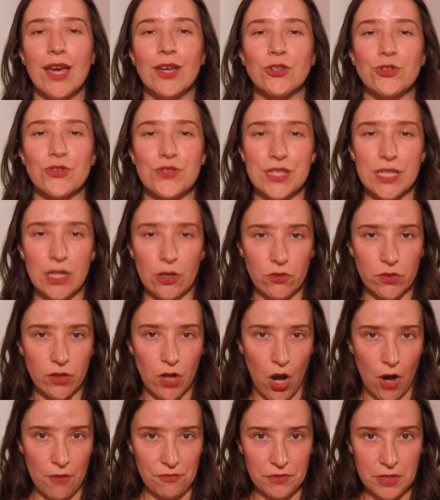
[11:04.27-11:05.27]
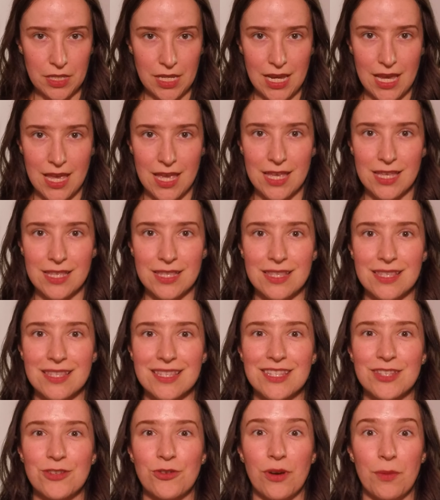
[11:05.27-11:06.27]
your
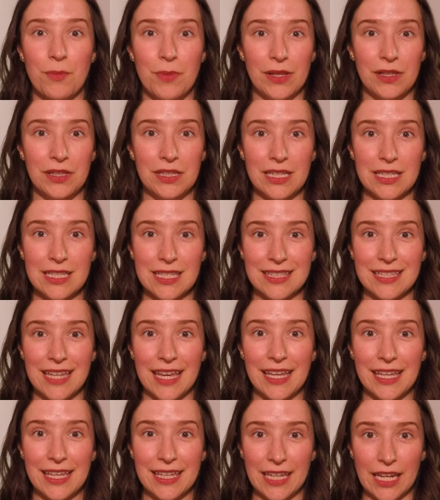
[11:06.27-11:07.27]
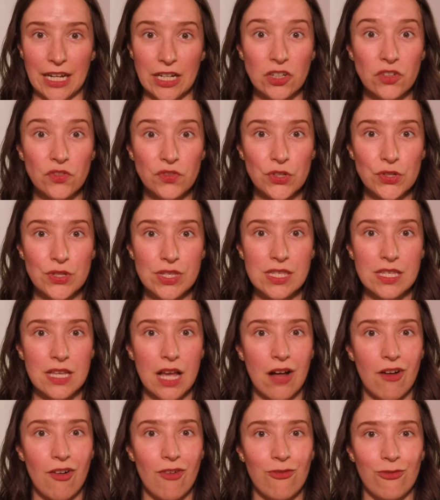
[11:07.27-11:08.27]
self-confidence, your ability to take care of
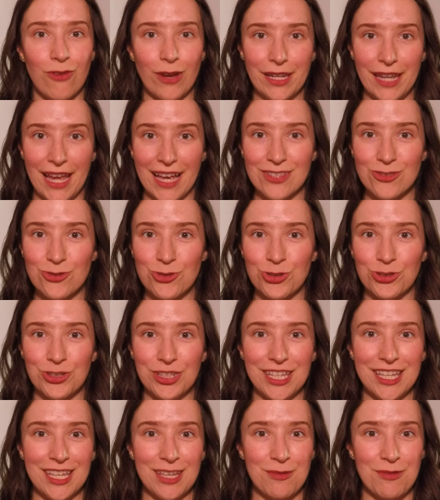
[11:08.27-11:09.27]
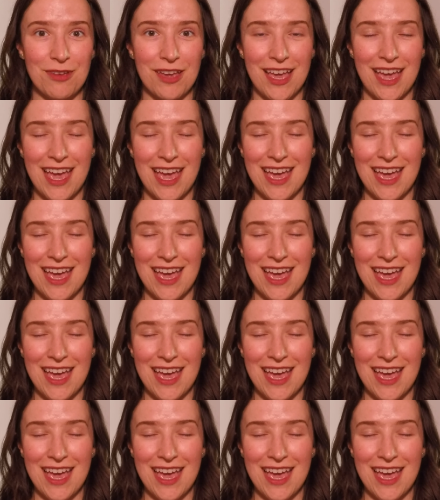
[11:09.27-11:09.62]
yourself financially,